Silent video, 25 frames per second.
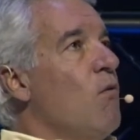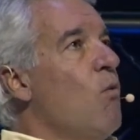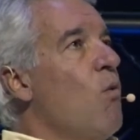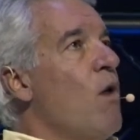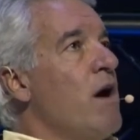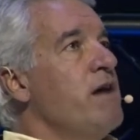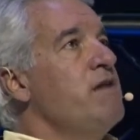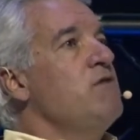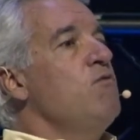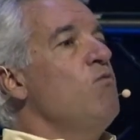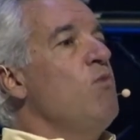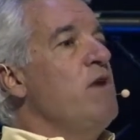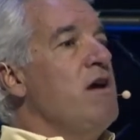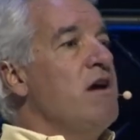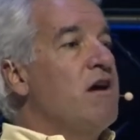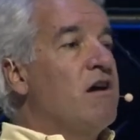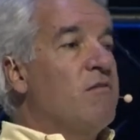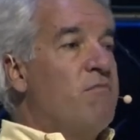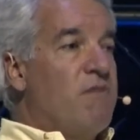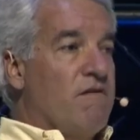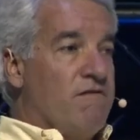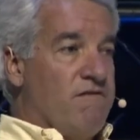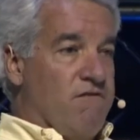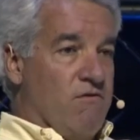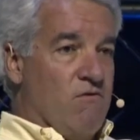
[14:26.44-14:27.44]
1
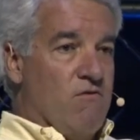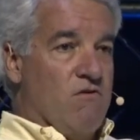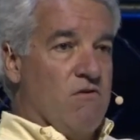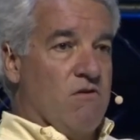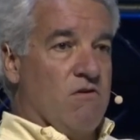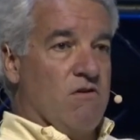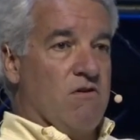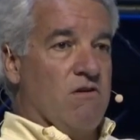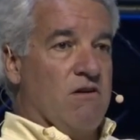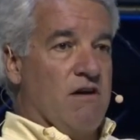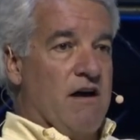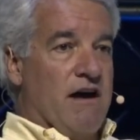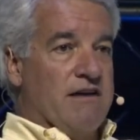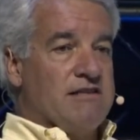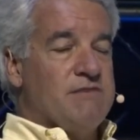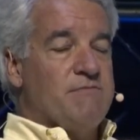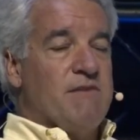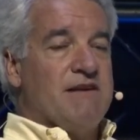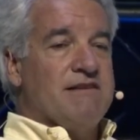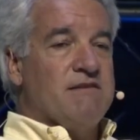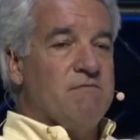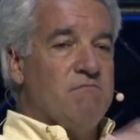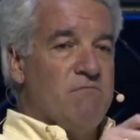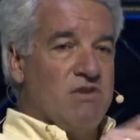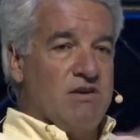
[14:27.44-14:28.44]
week before, I
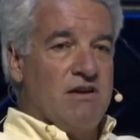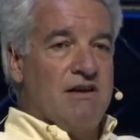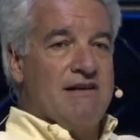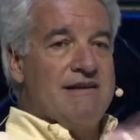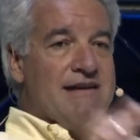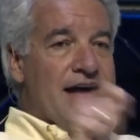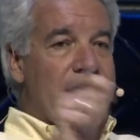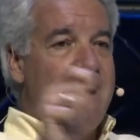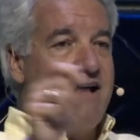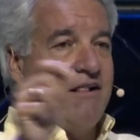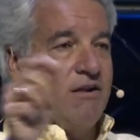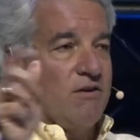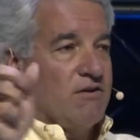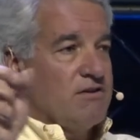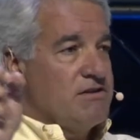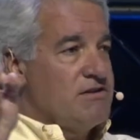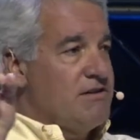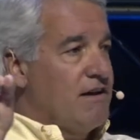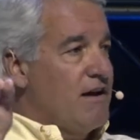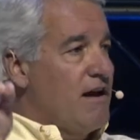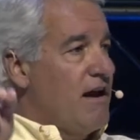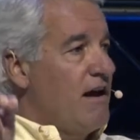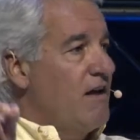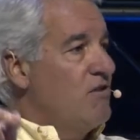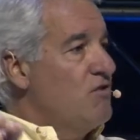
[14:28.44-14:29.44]
spent $1 million
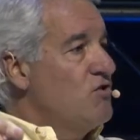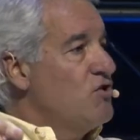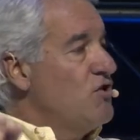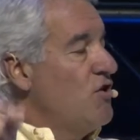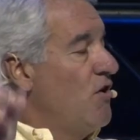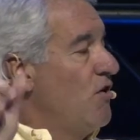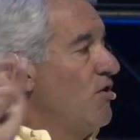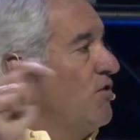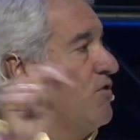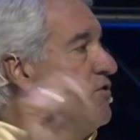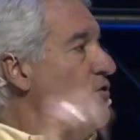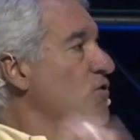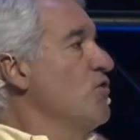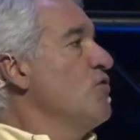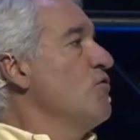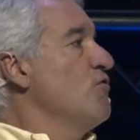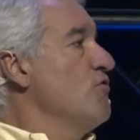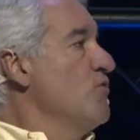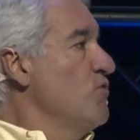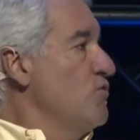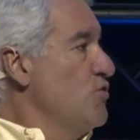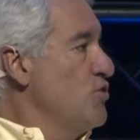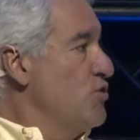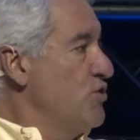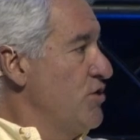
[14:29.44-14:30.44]
and I chartered a
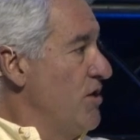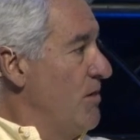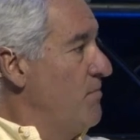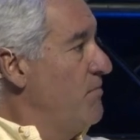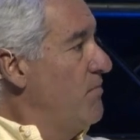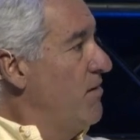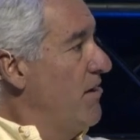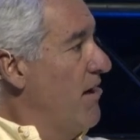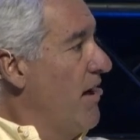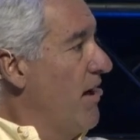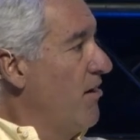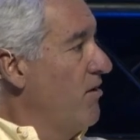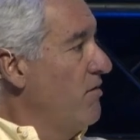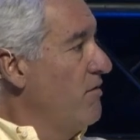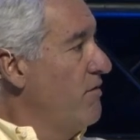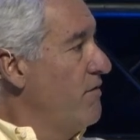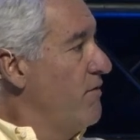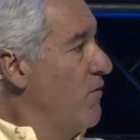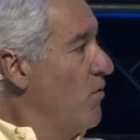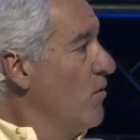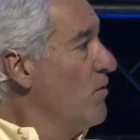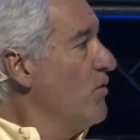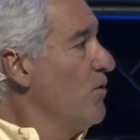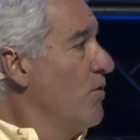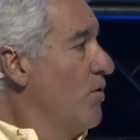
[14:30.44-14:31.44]
cruise ship out of
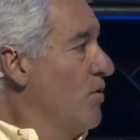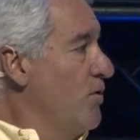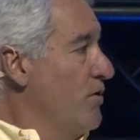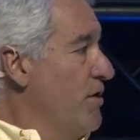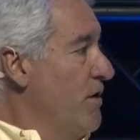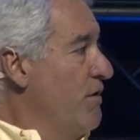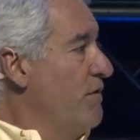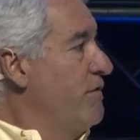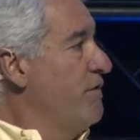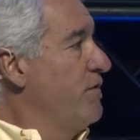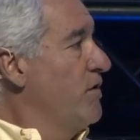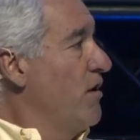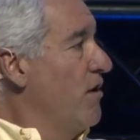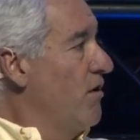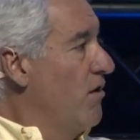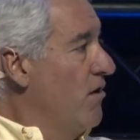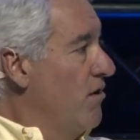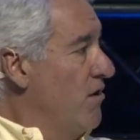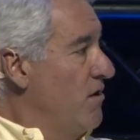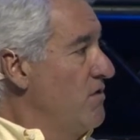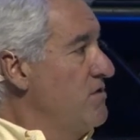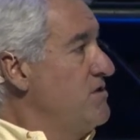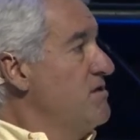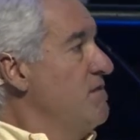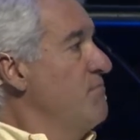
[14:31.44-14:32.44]
Fort Lauderdale,
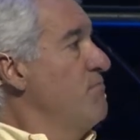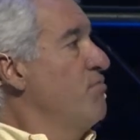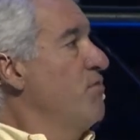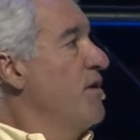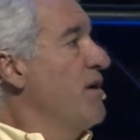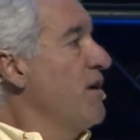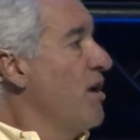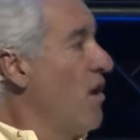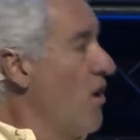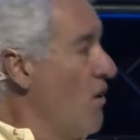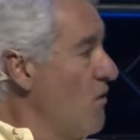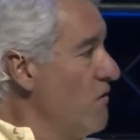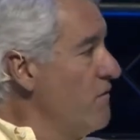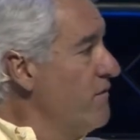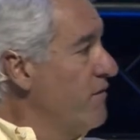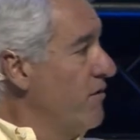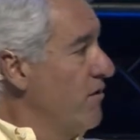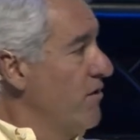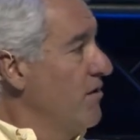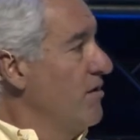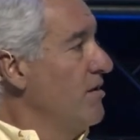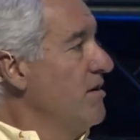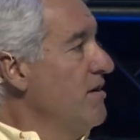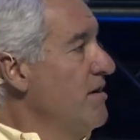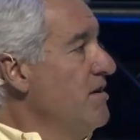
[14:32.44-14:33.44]
Florida, to bring
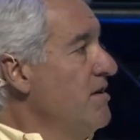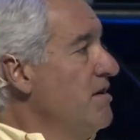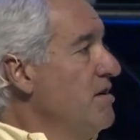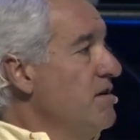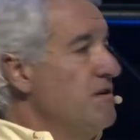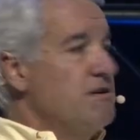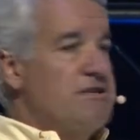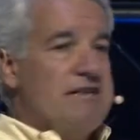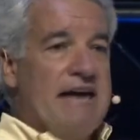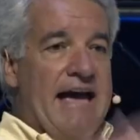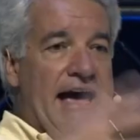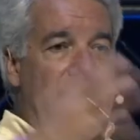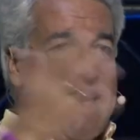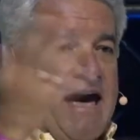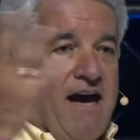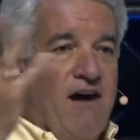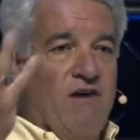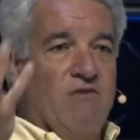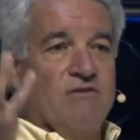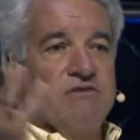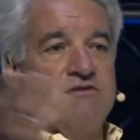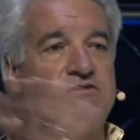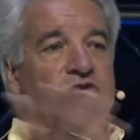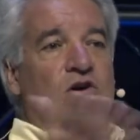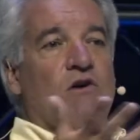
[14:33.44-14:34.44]
over to
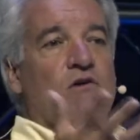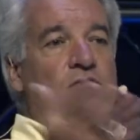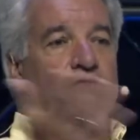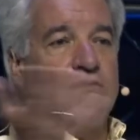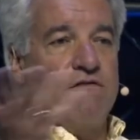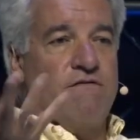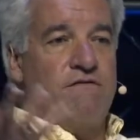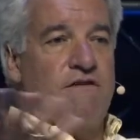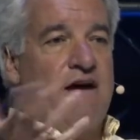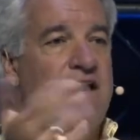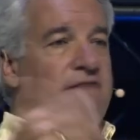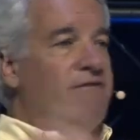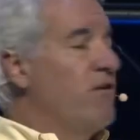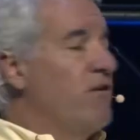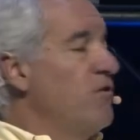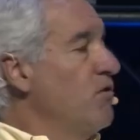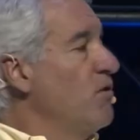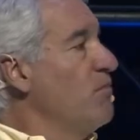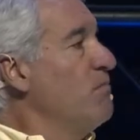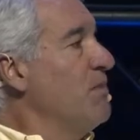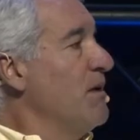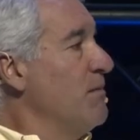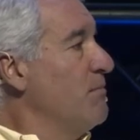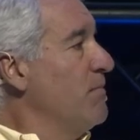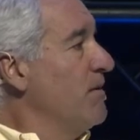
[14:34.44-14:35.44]
house over
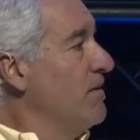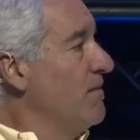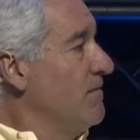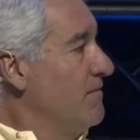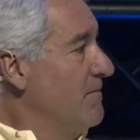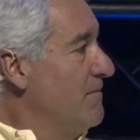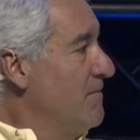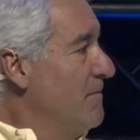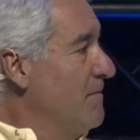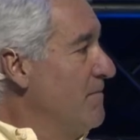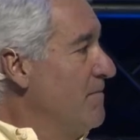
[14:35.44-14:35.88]
500 people.